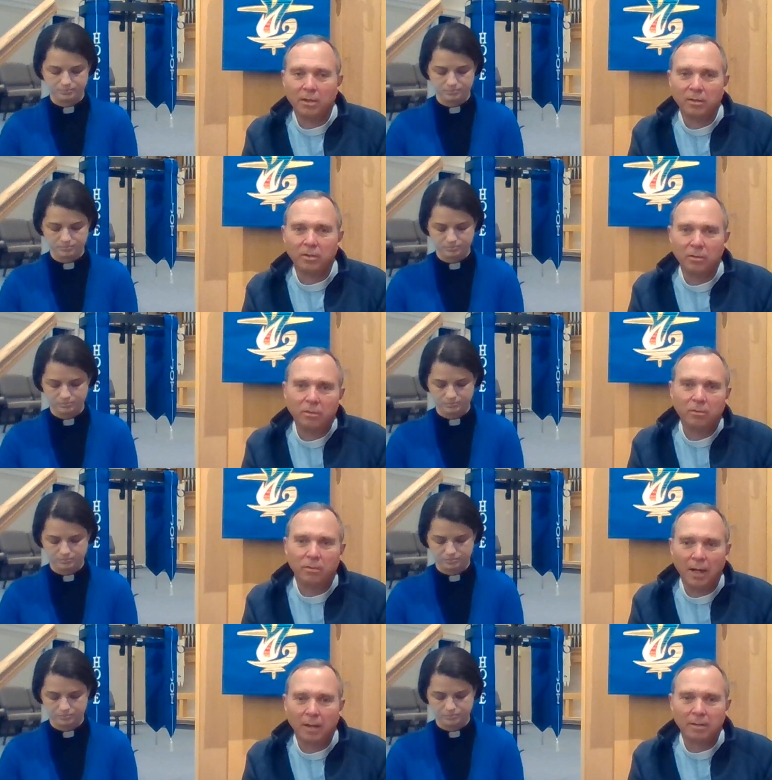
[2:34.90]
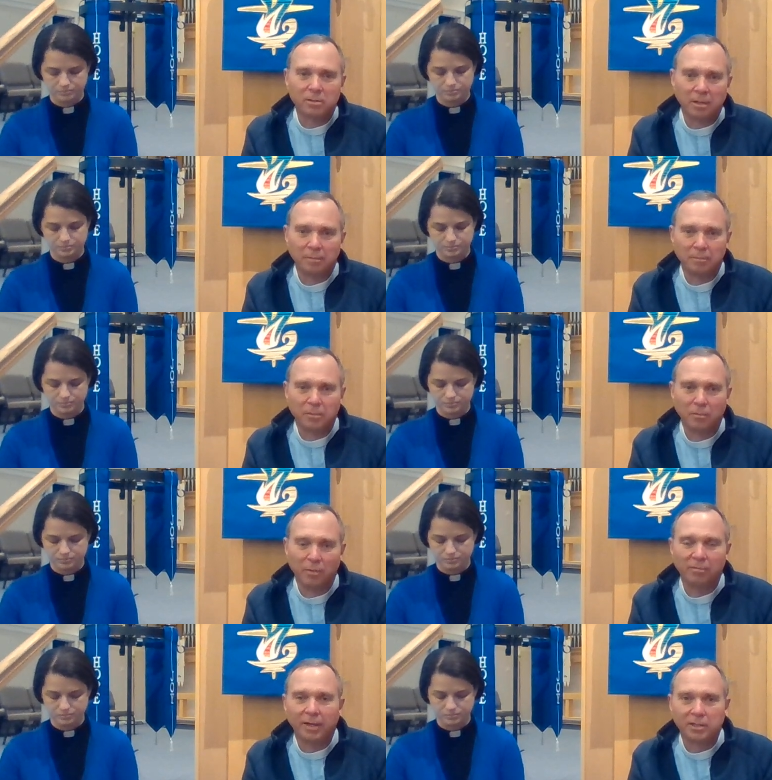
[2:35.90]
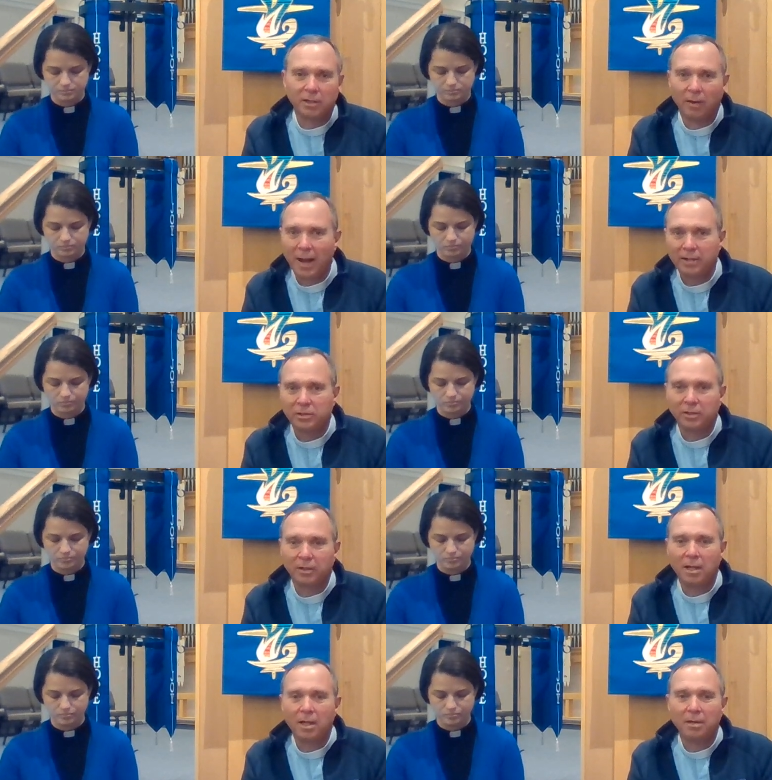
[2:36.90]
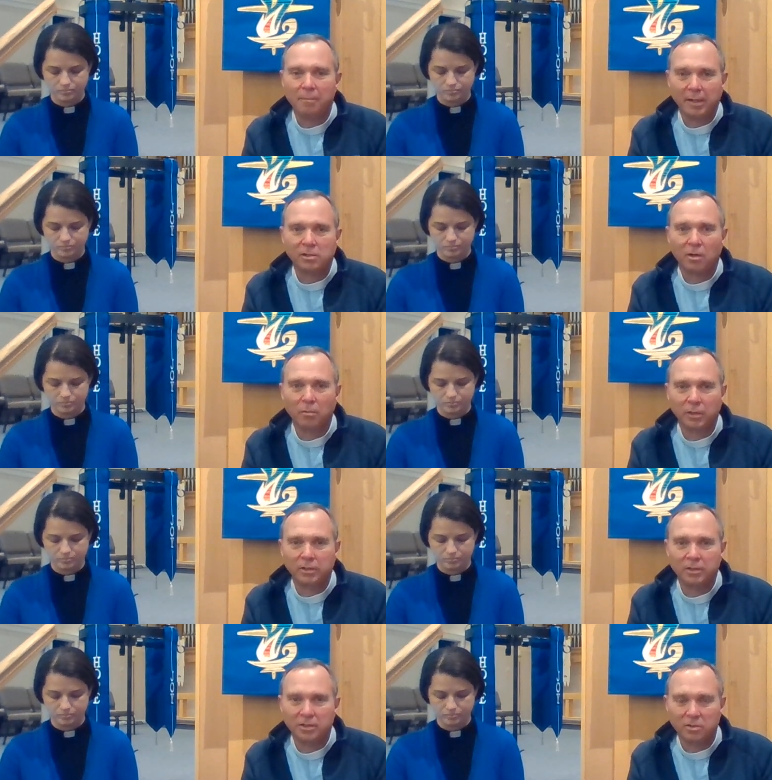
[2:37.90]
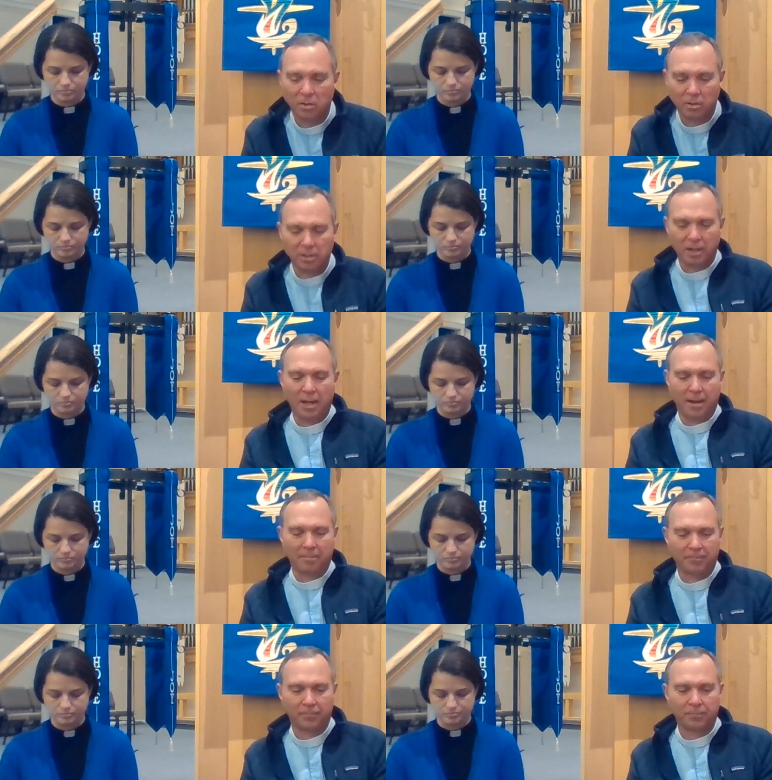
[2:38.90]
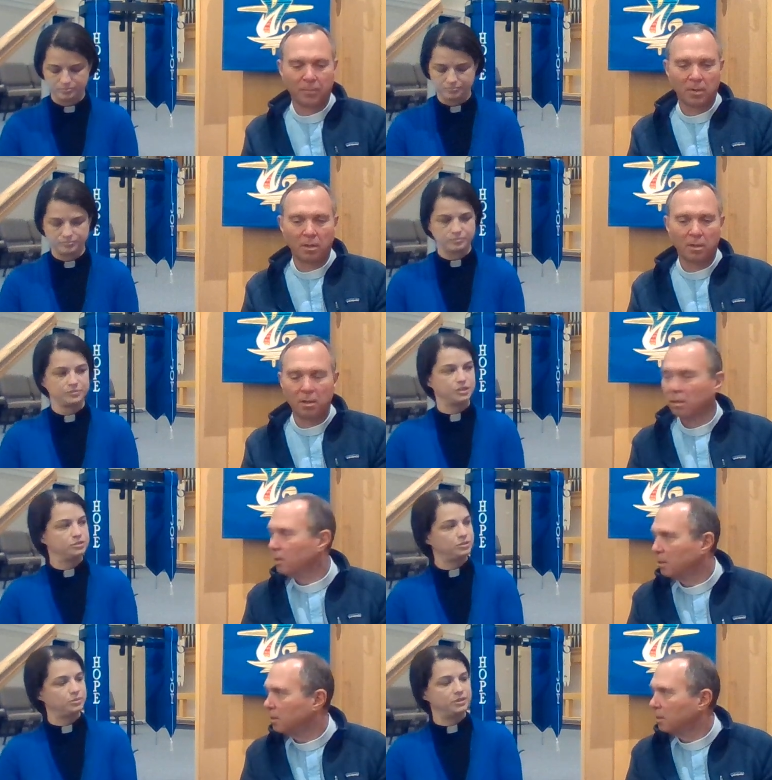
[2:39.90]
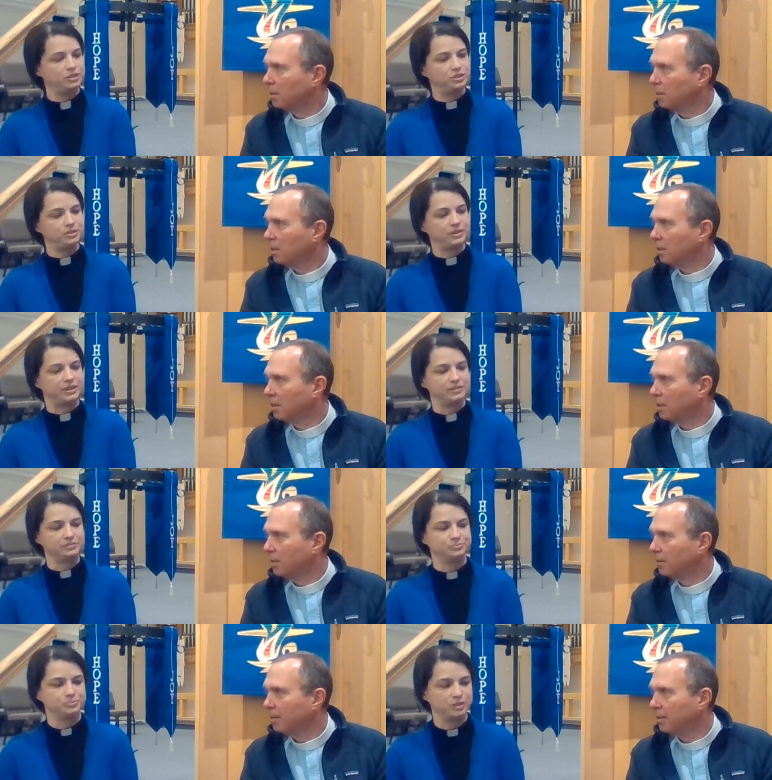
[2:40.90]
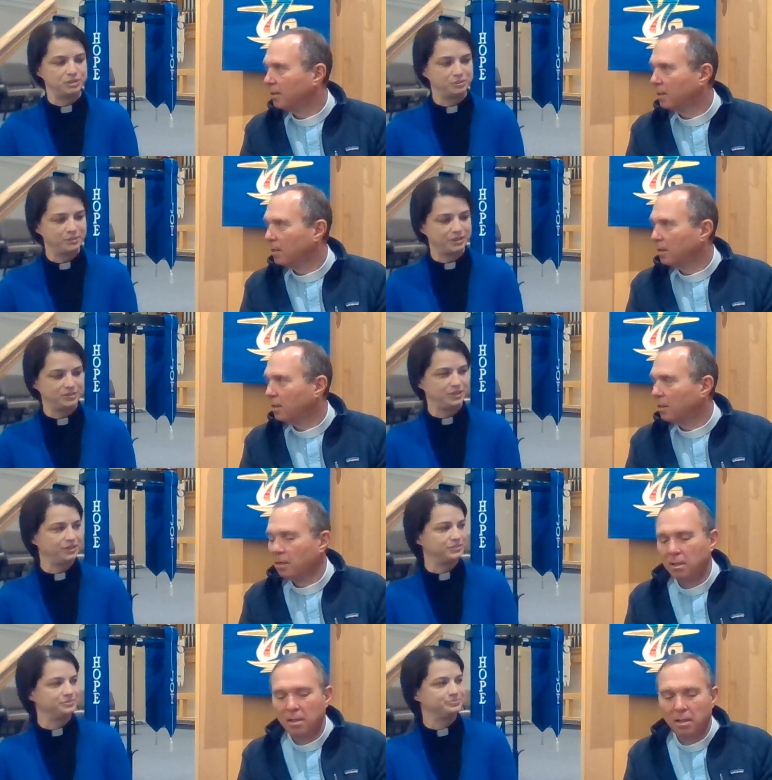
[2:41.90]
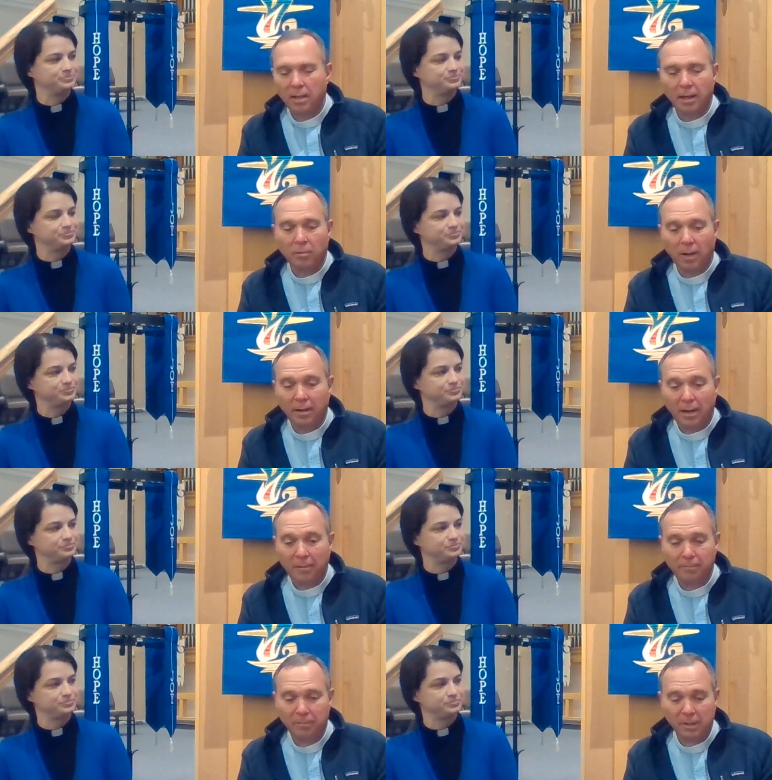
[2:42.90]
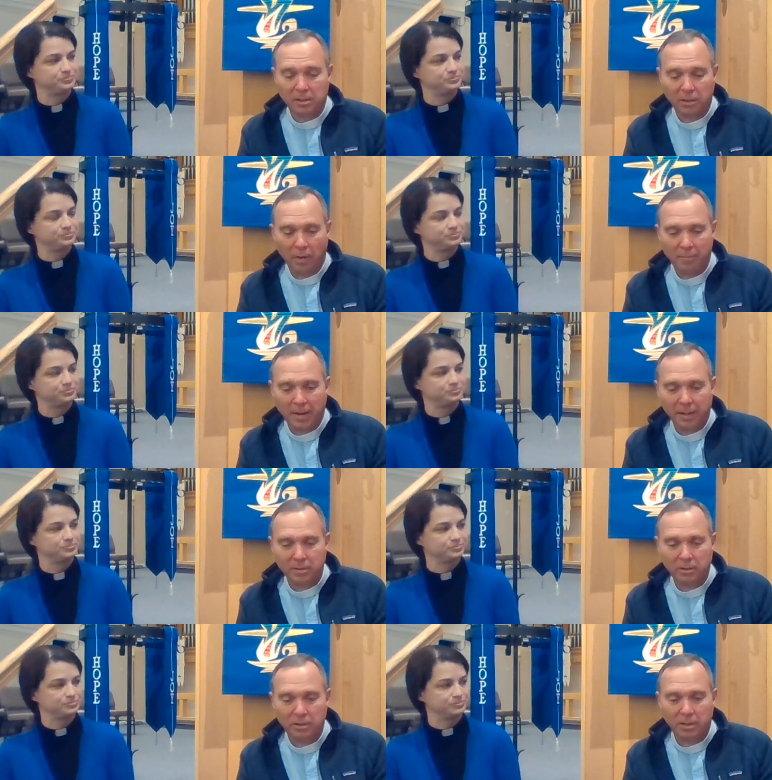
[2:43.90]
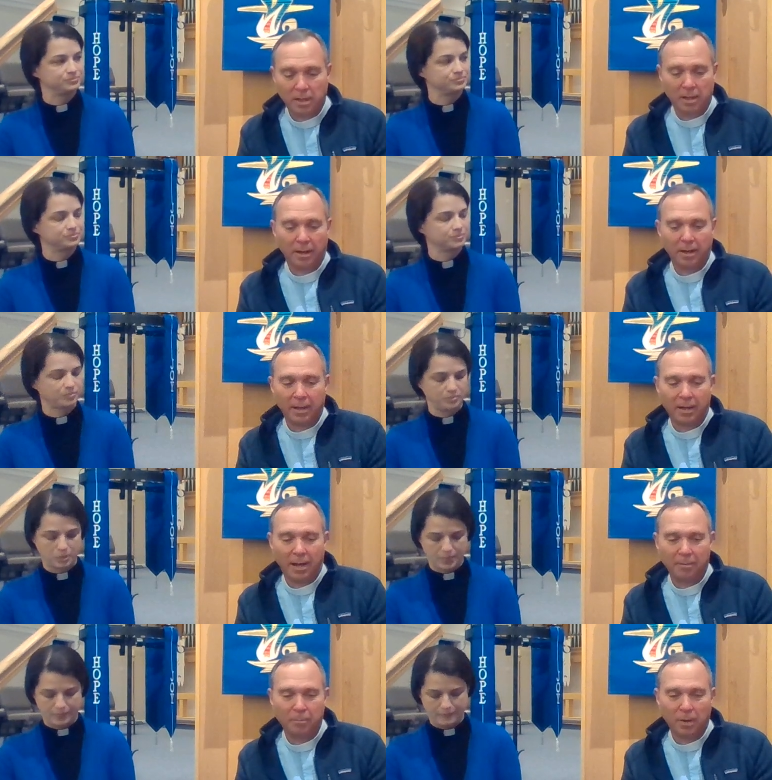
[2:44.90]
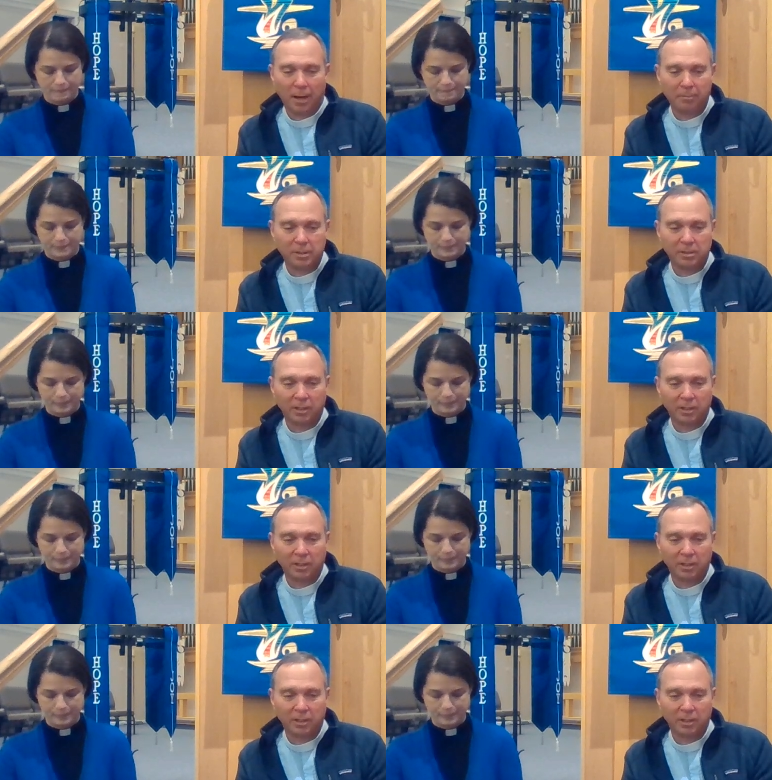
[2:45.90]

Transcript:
Speaker 1: to do some reflection or action based on what you just heard today?
Speaker 2: So what did you hear? What jumped out to you?
Speaker 1: Yeah, well, I, I, this is a great passage, uh, and i am just